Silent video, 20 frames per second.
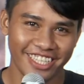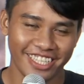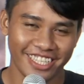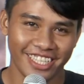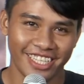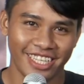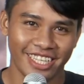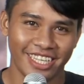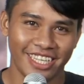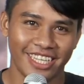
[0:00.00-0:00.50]

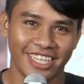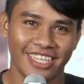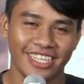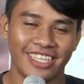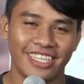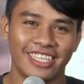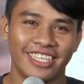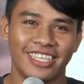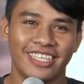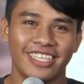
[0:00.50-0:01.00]

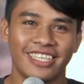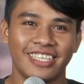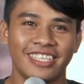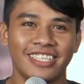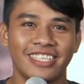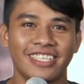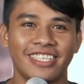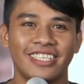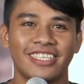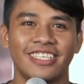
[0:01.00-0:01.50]

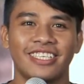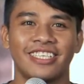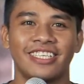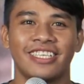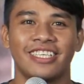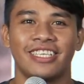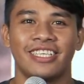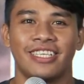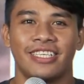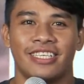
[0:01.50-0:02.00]

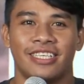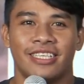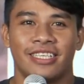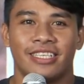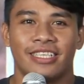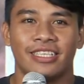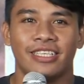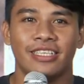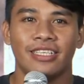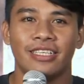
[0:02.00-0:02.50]

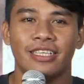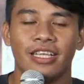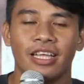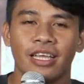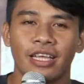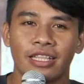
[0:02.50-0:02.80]
The person shown says nothing.